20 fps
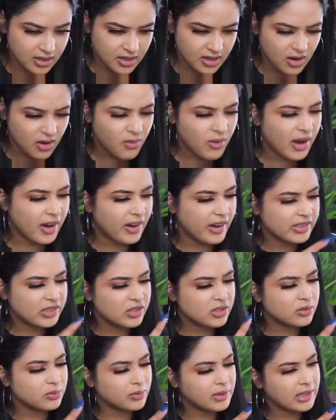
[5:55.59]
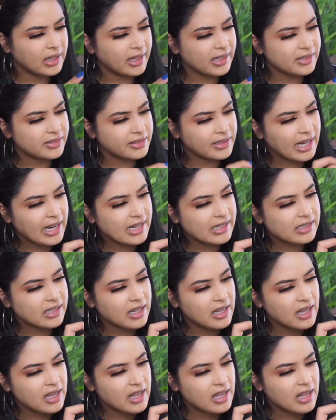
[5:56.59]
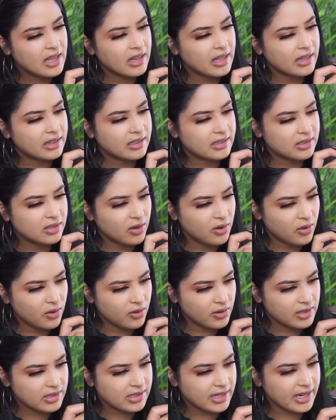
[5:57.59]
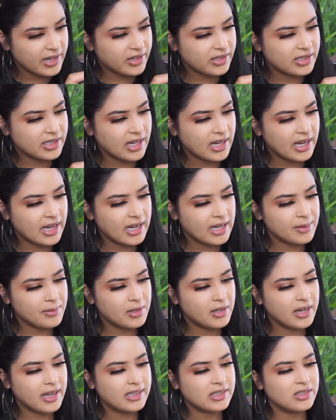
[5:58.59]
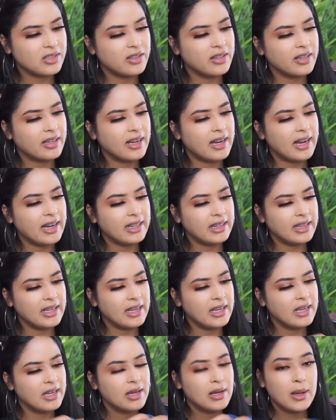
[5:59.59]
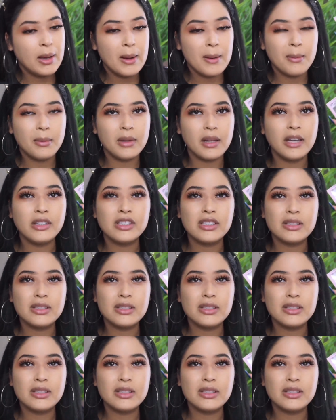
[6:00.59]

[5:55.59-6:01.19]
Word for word: Oh wow, I just realized you guys that this whole entire time, you guys know the Kylie Blush